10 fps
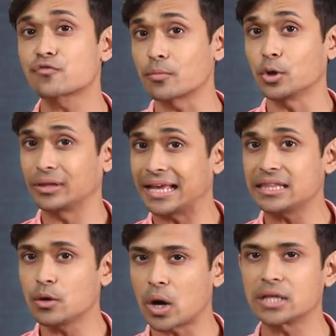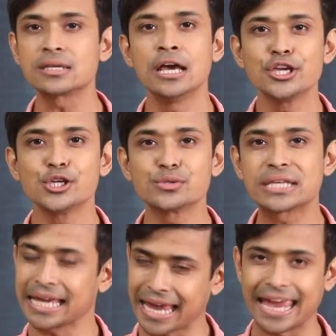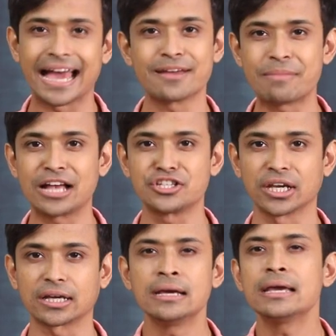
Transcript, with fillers: from your lengthy ones using AI magic.